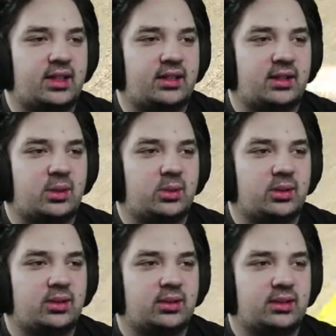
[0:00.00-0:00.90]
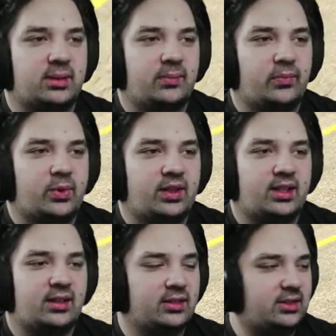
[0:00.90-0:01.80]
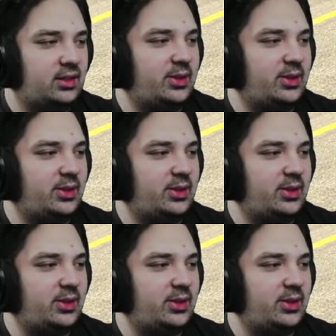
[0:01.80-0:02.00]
that, the core. What the hell?